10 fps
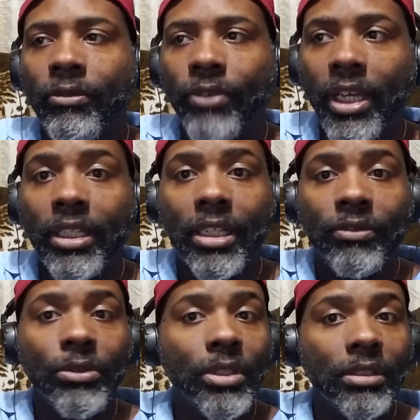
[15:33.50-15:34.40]
Find out
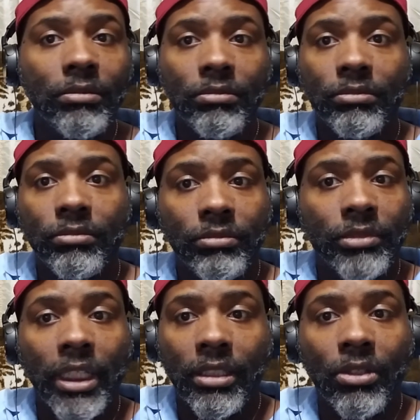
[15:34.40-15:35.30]
if you can
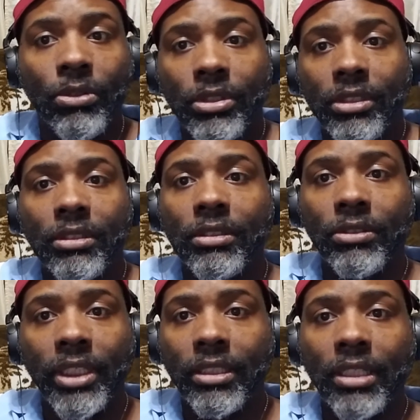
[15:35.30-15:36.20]
take the courses or
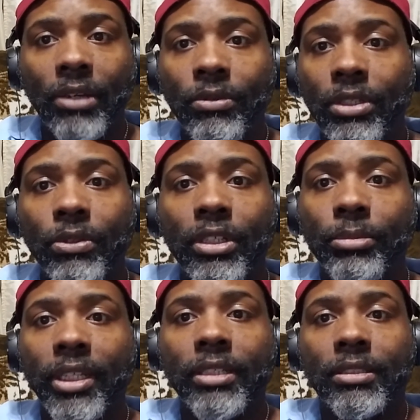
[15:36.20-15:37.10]
take Taekwondo in their
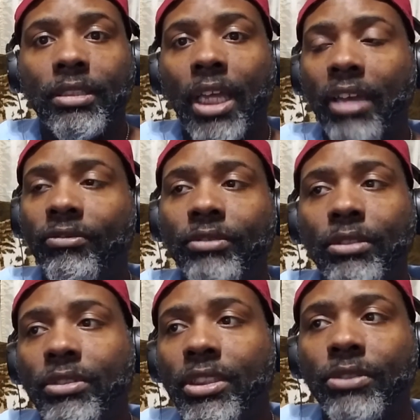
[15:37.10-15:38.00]
place. I've
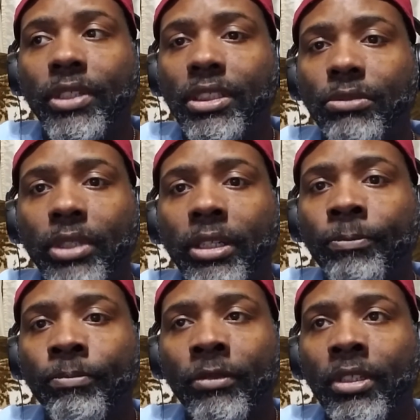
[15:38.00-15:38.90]
known situations where
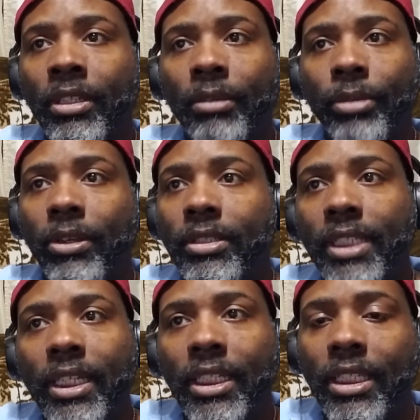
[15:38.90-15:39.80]
parents
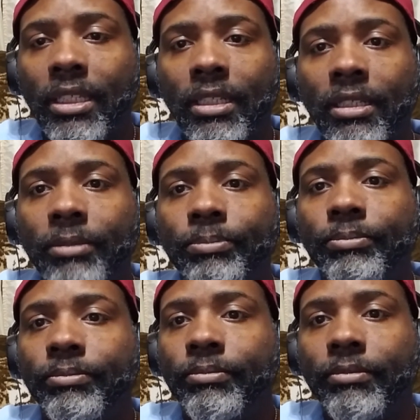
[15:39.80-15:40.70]
sign the kid up,
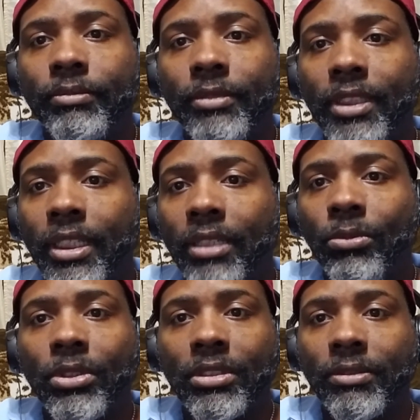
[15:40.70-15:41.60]
kid
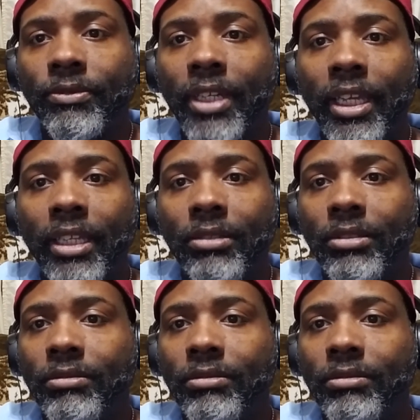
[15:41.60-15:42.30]
wants to fight,